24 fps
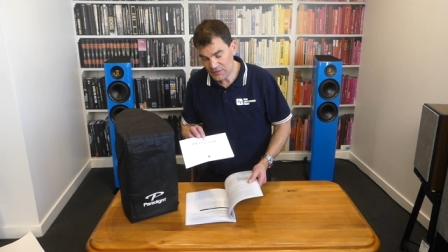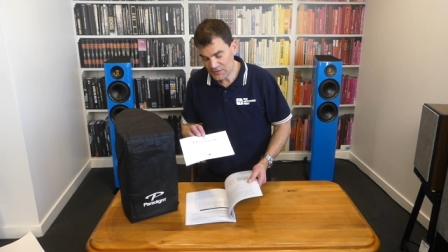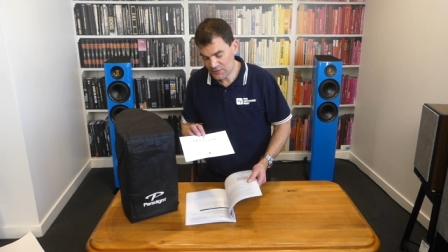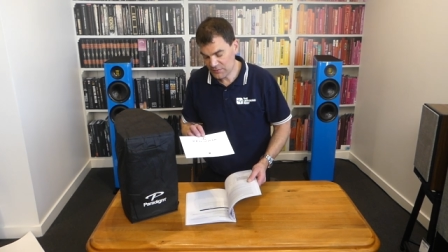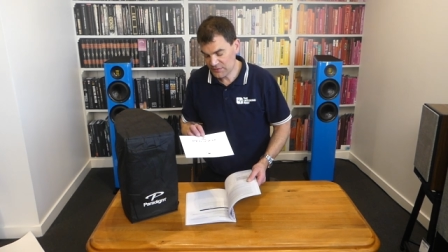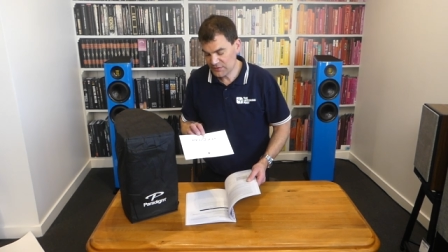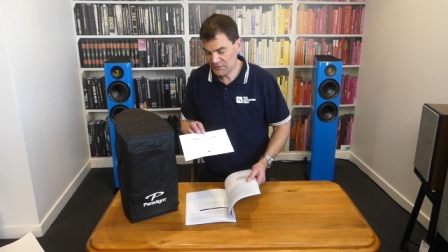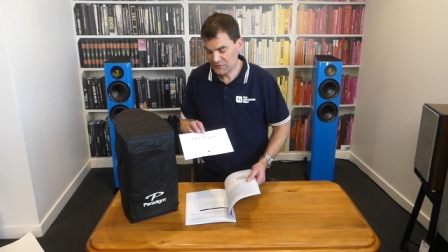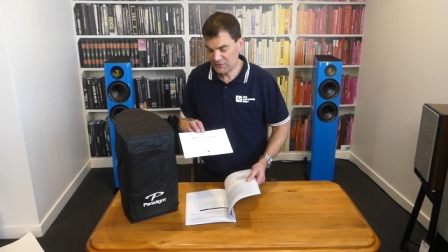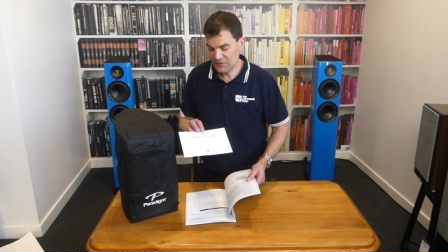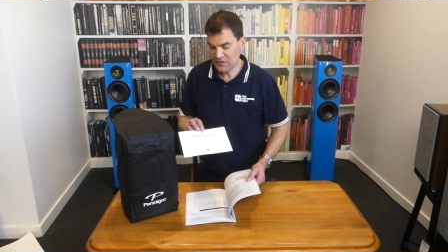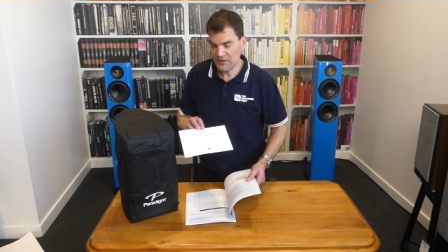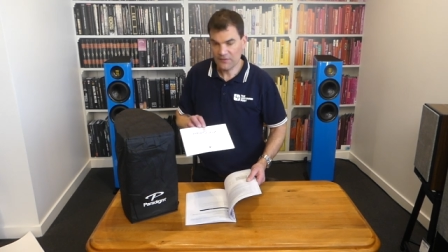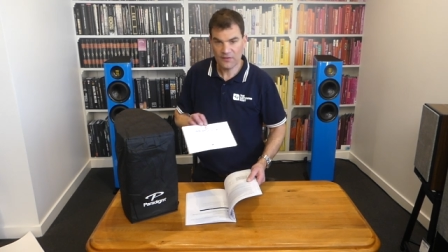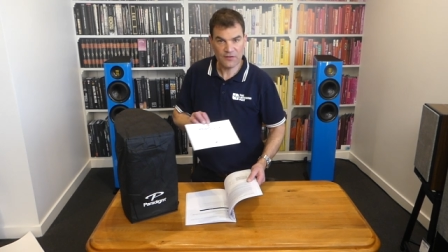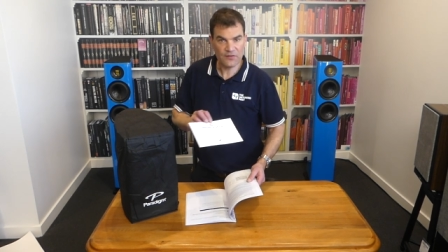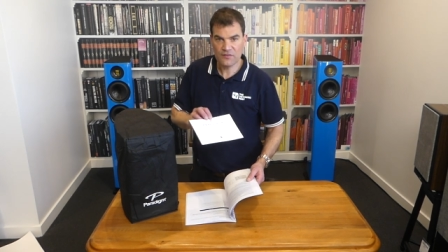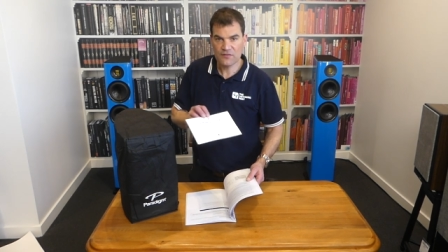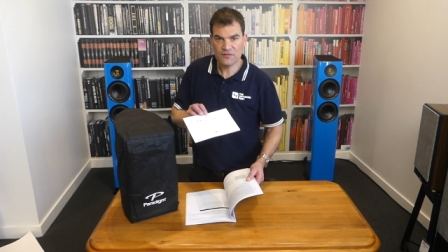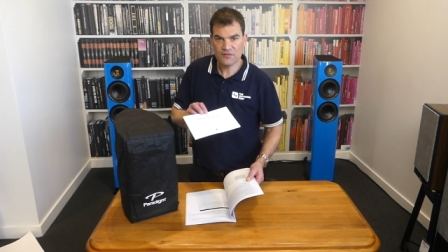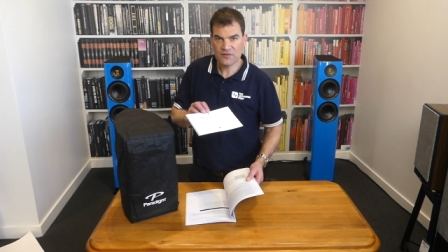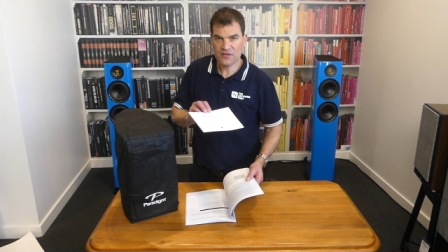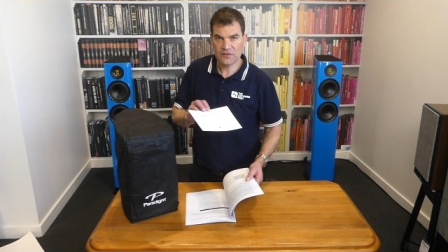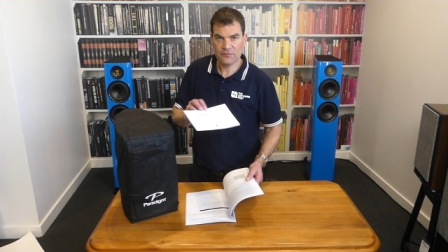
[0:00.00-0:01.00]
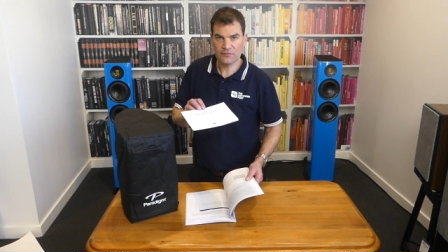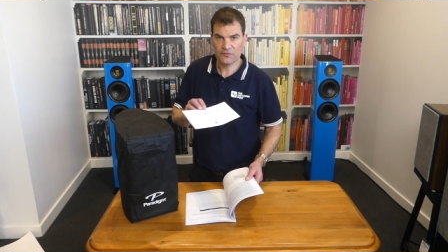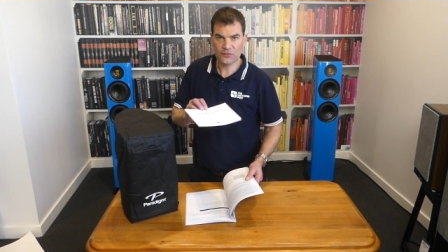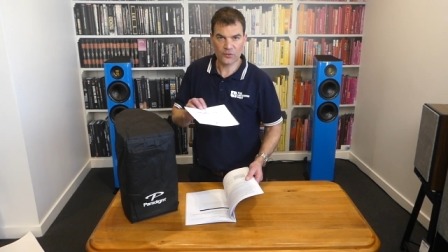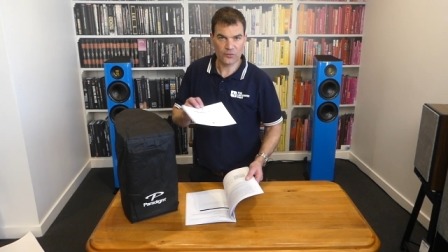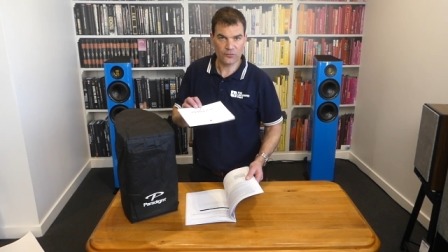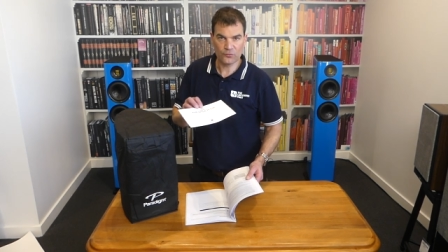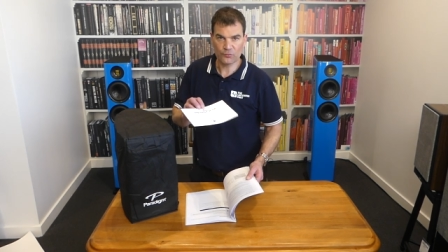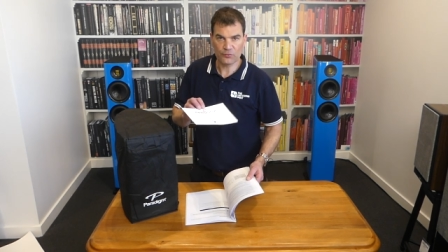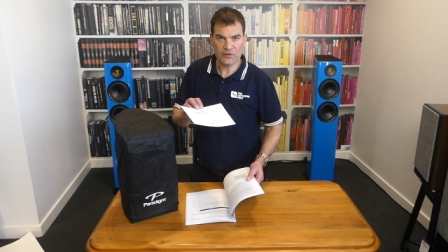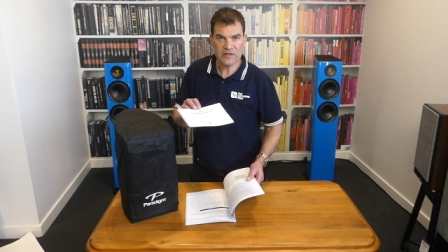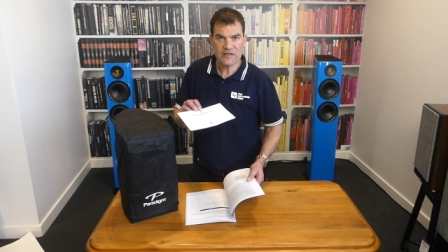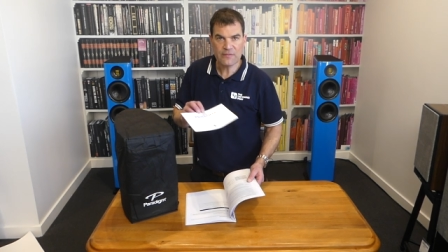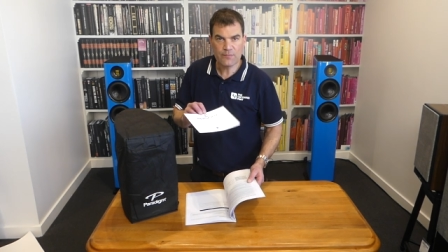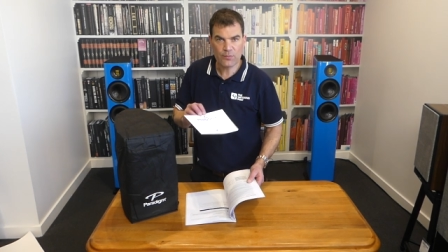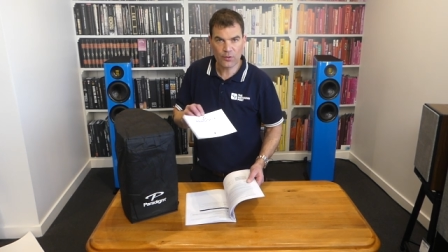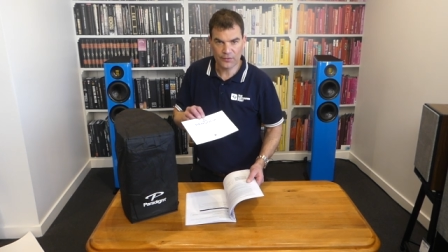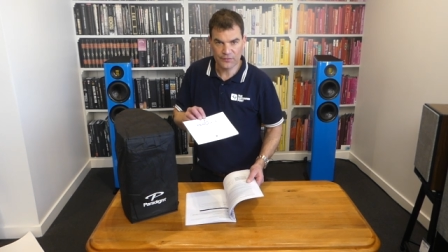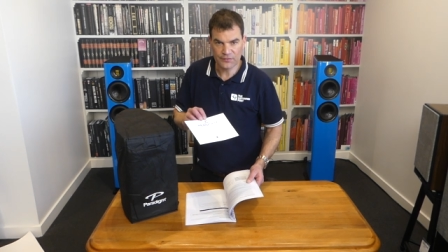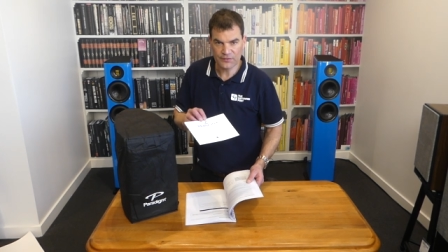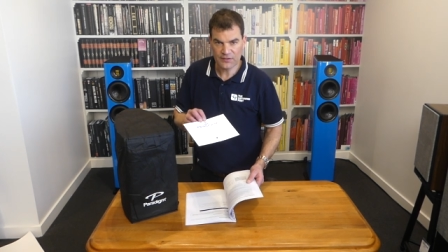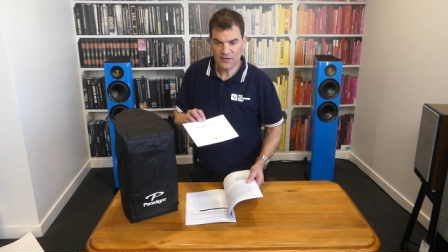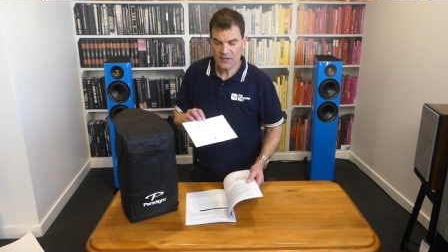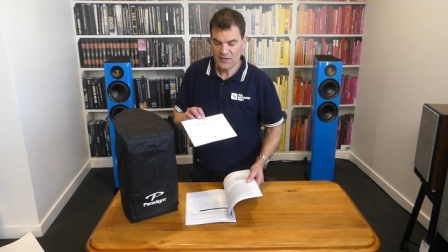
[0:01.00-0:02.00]
You understand? This isn't some sort of
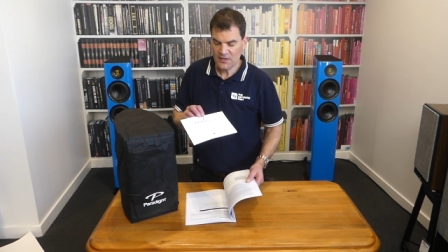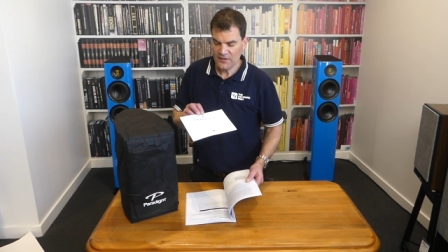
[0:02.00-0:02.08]
reprint.